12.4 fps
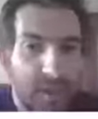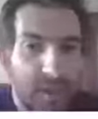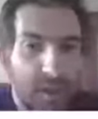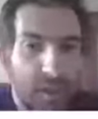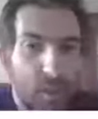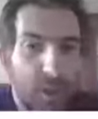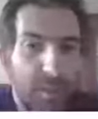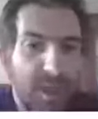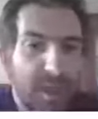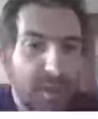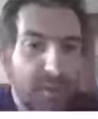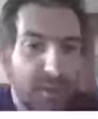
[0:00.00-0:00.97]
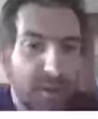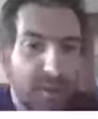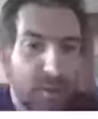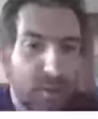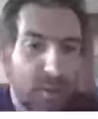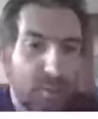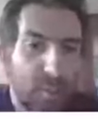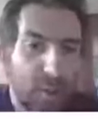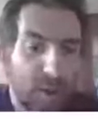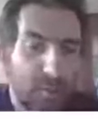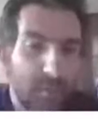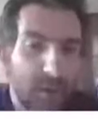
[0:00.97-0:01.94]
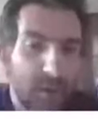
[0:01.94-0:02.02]
When making changes to the
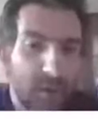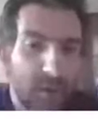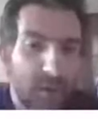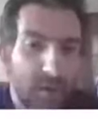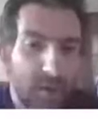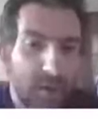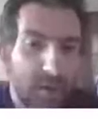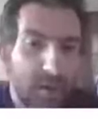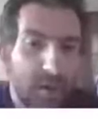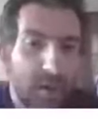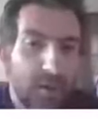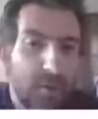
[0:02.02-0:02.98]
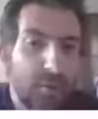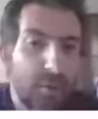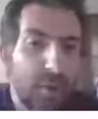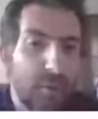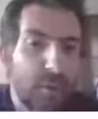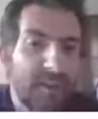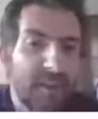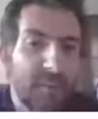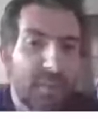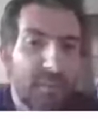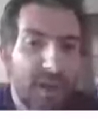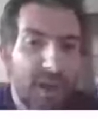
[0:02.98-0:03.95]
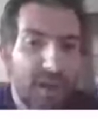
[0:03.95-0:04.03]
program, you should always keep
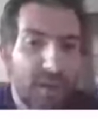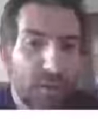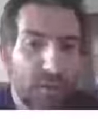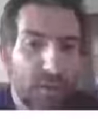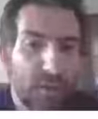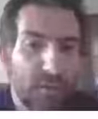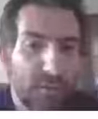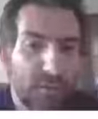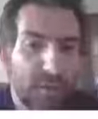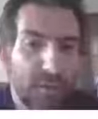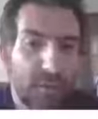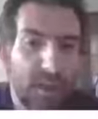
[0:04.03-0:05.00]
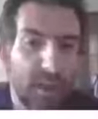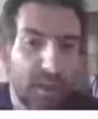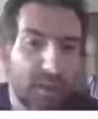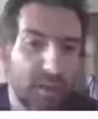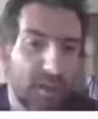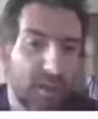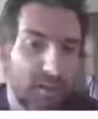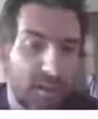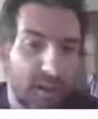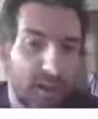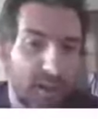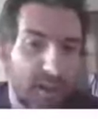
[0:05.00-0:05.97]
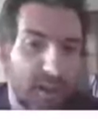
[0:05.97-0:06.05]
in mind your knowledge of the domain,
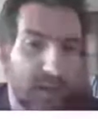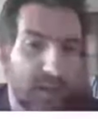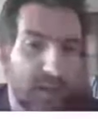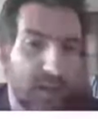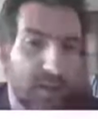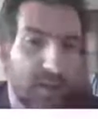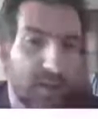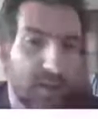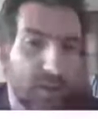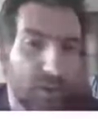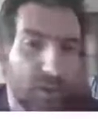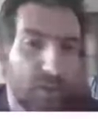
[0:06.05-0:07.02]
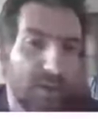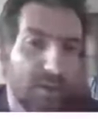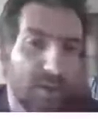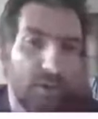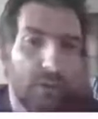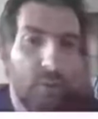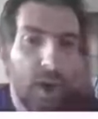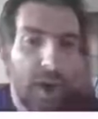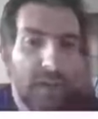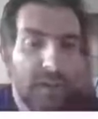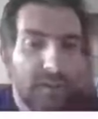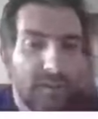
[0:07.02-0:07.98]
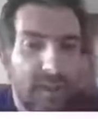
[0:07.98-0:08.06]
your knowledge of
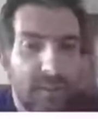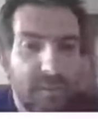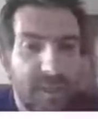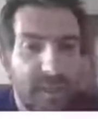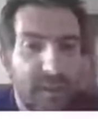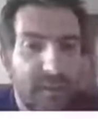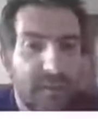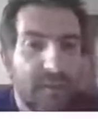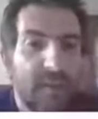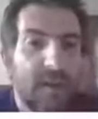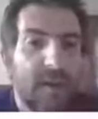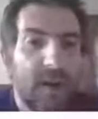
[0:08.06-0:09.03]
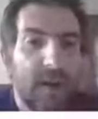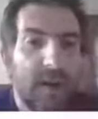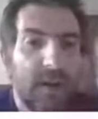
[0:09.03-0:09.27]
why some things are